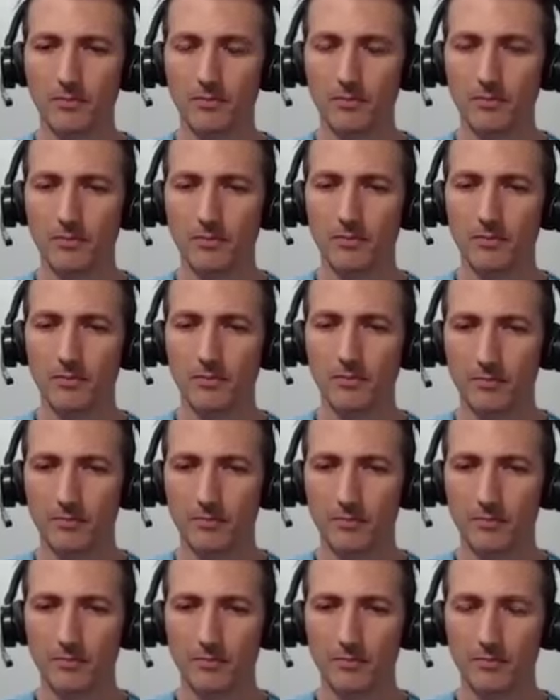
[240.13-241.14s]

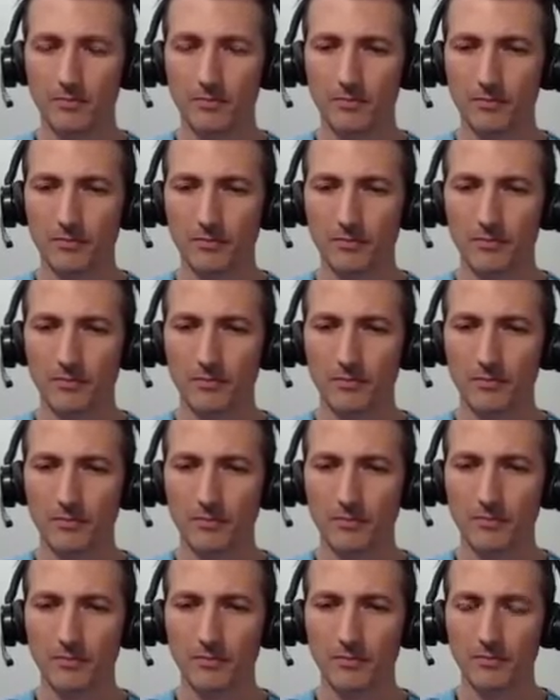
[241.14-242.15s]

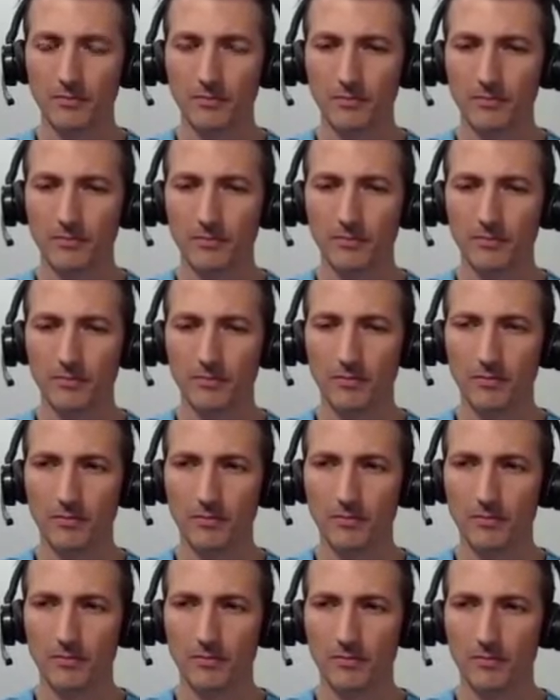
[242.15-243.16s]

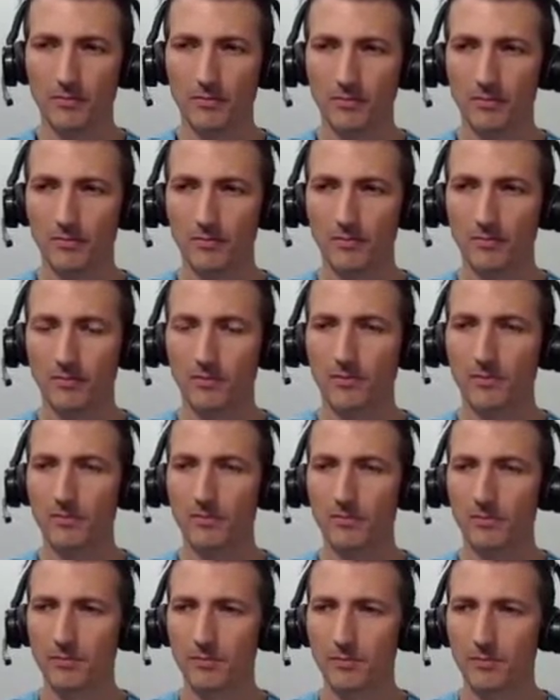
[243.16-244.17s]

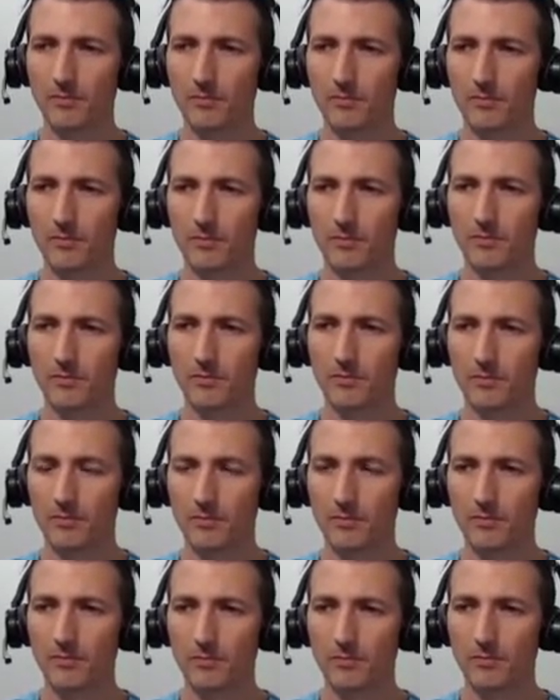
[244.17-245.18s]

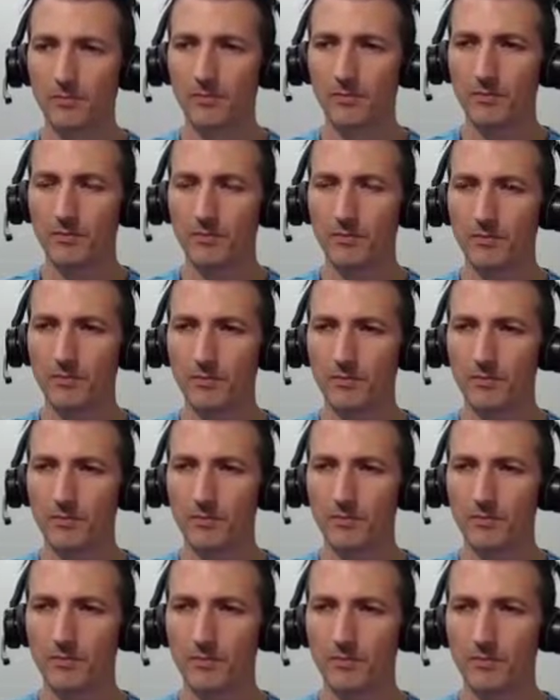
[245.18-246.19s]

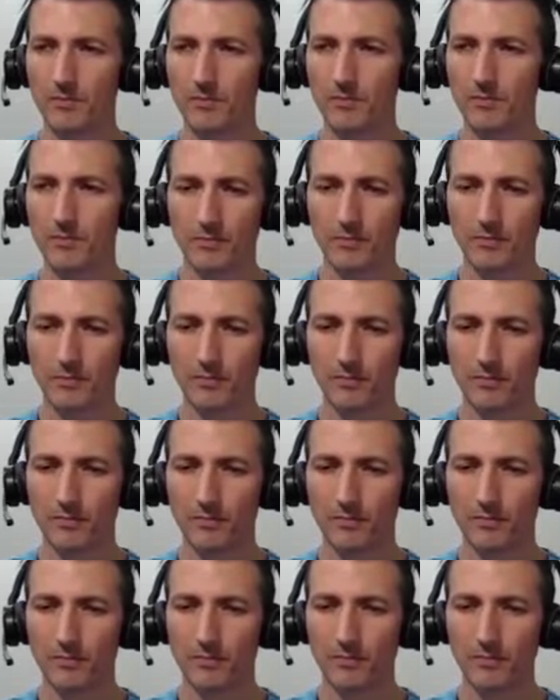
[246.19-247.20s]

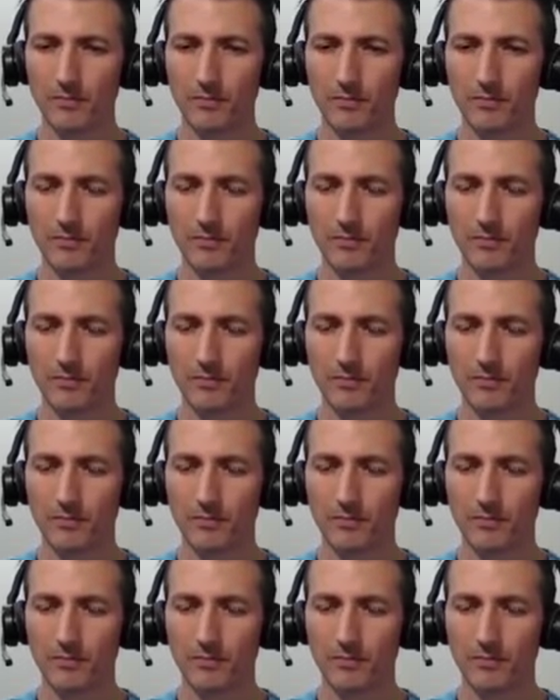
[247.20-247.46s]
[no speech]